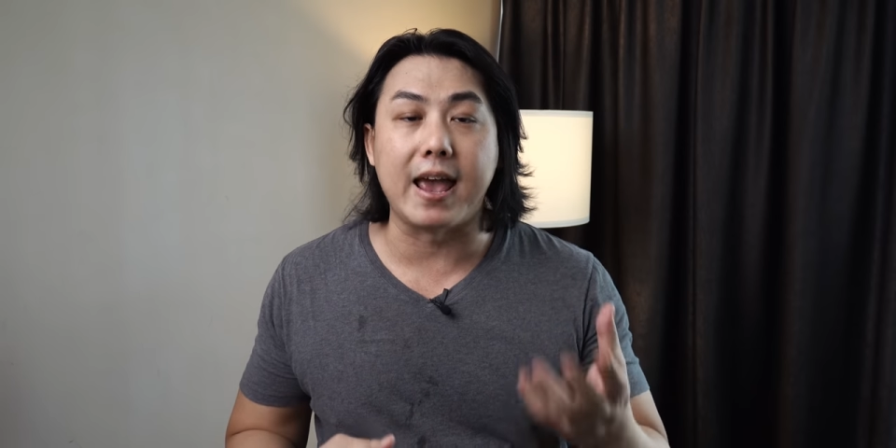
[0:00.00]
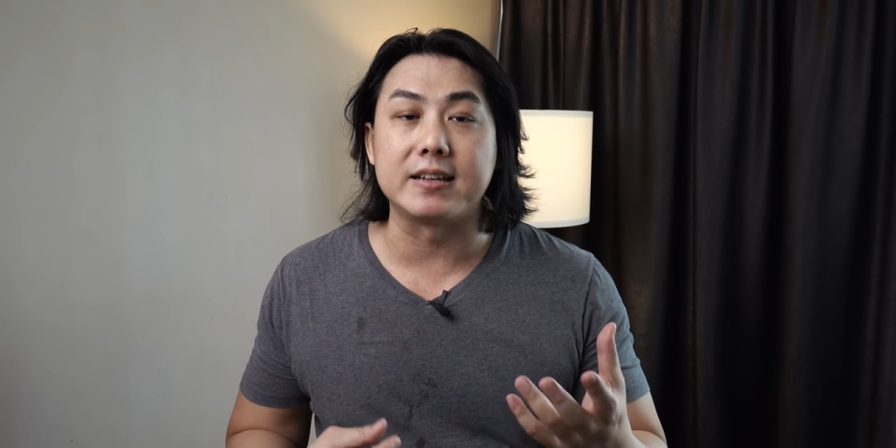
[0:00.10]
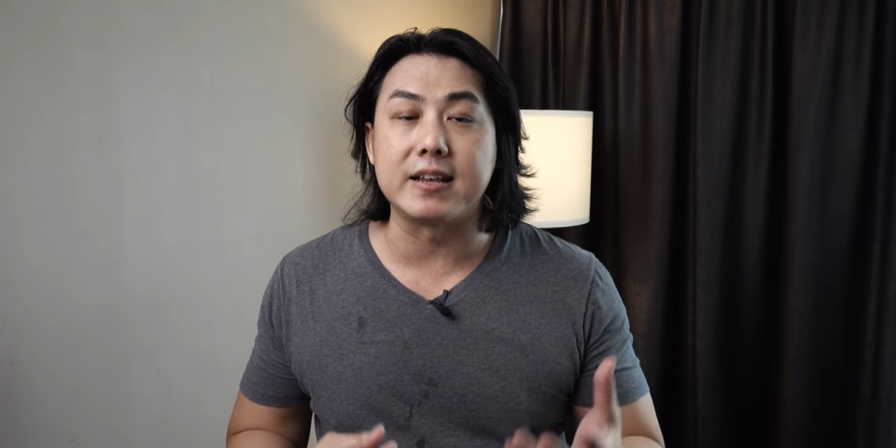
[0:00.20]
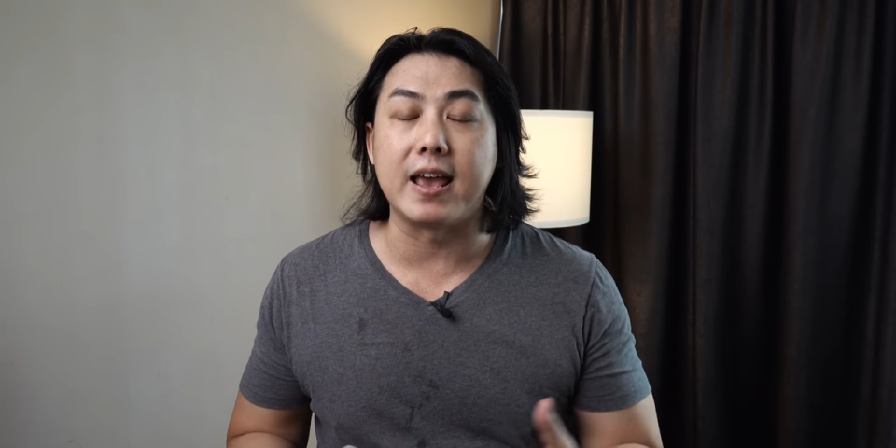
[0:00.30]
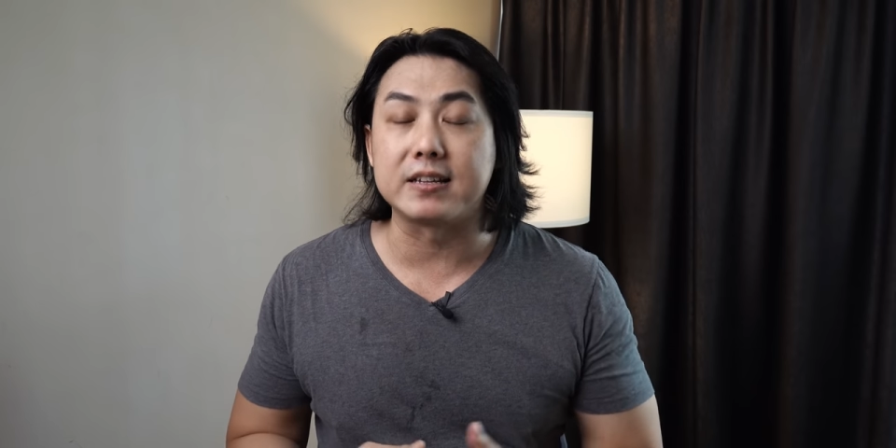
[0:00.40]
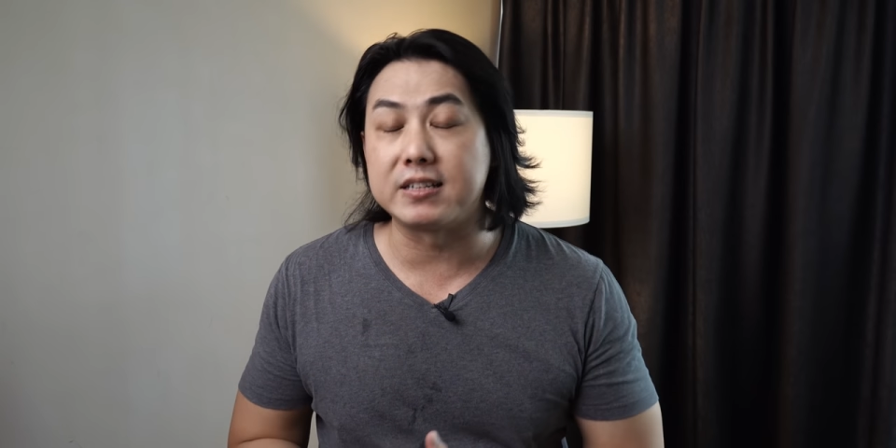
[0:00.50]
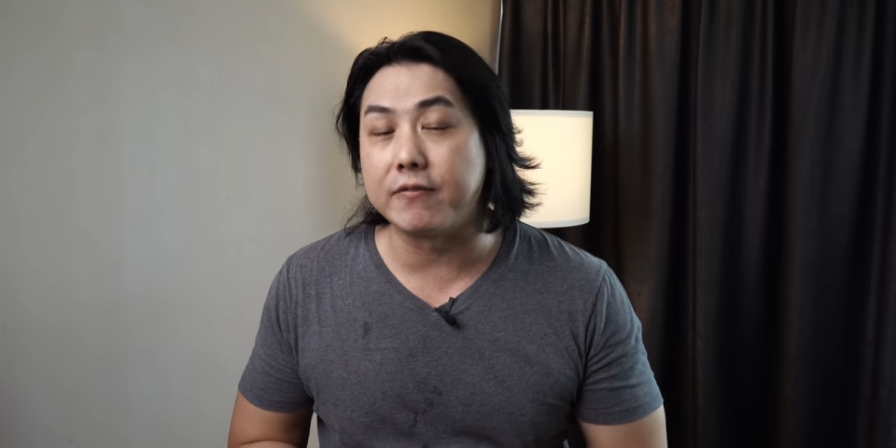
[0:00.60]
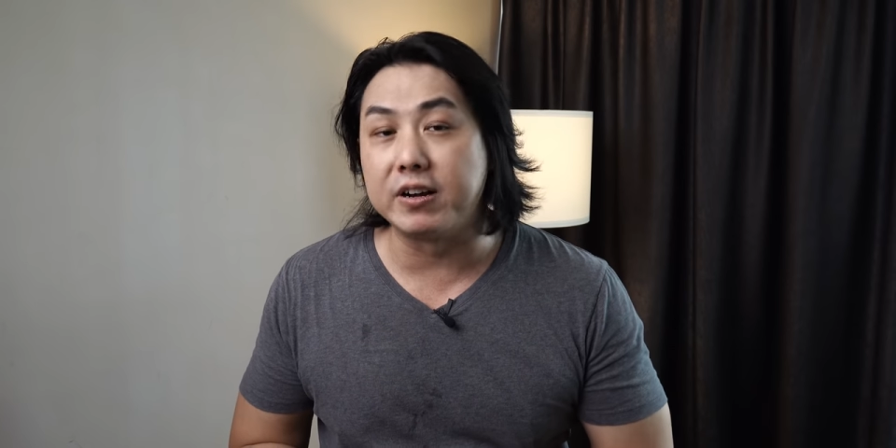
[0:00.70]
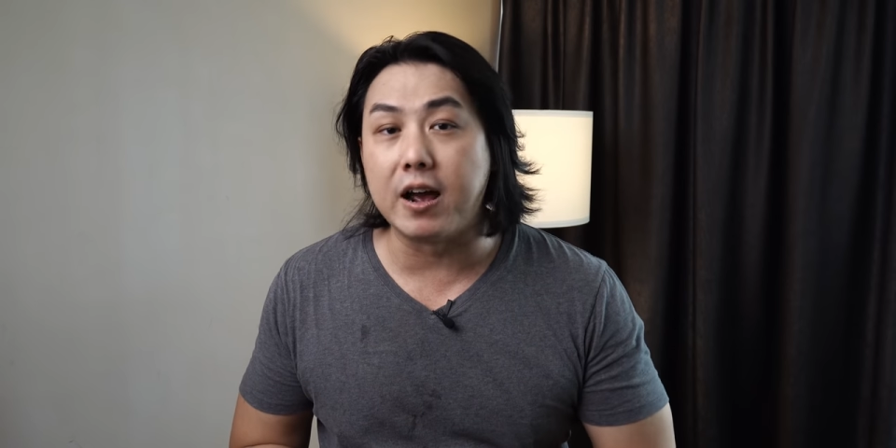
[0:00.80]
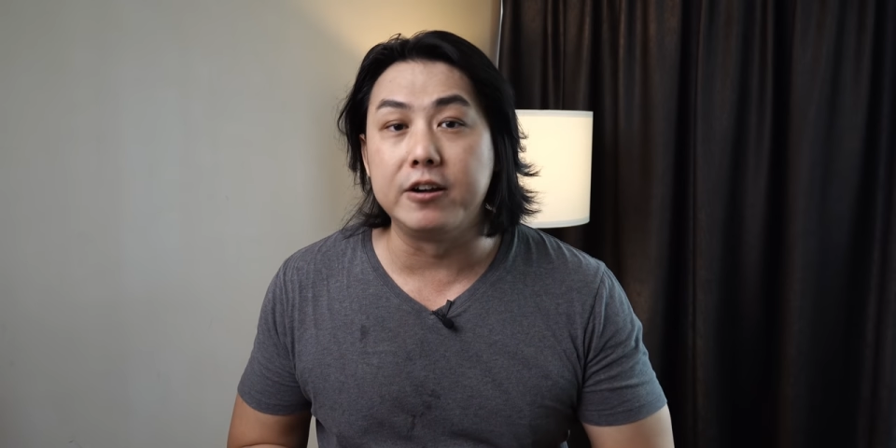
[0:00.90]

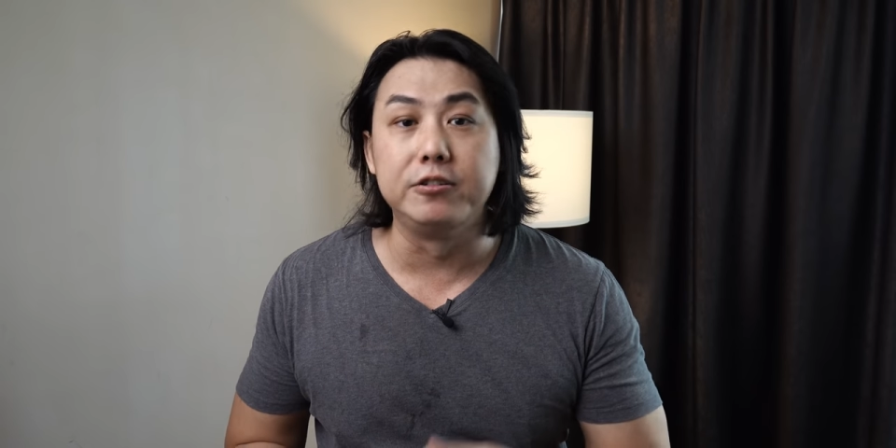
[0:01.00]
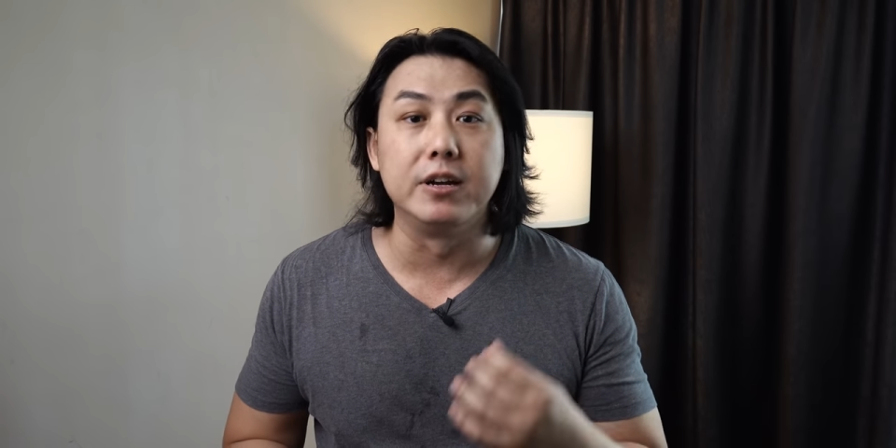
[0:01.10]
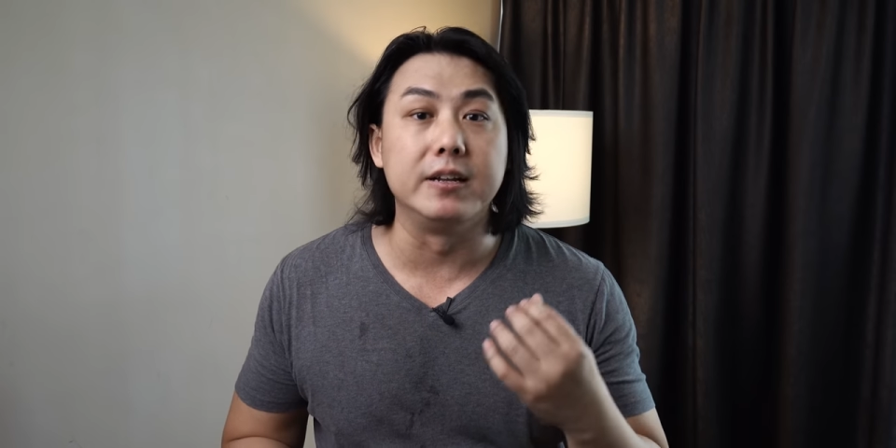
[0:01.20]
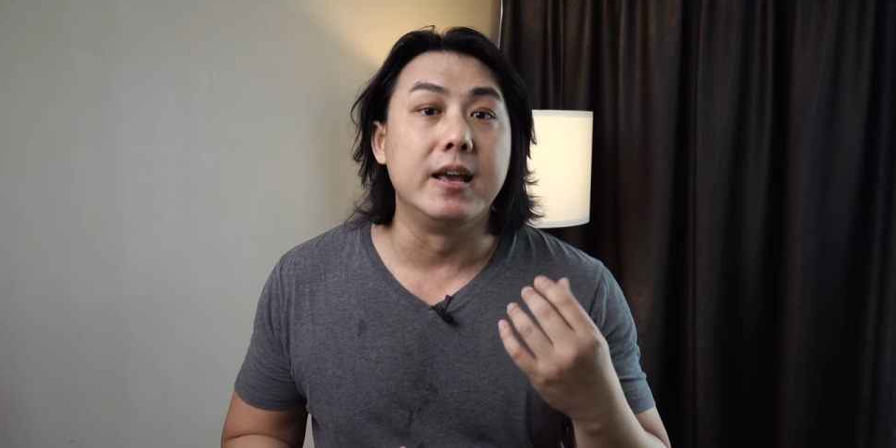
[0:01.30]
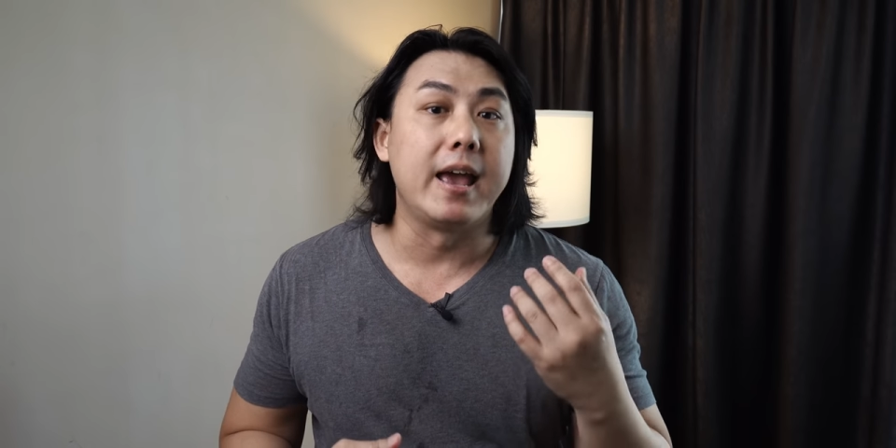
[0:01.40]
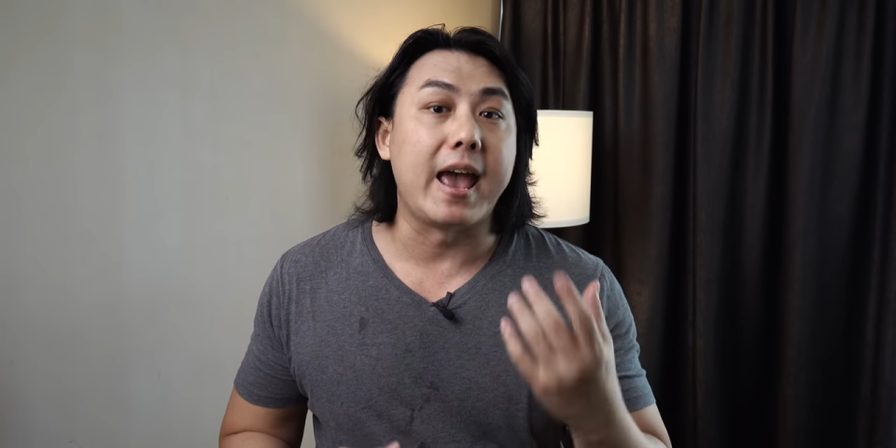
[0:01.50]
SX700,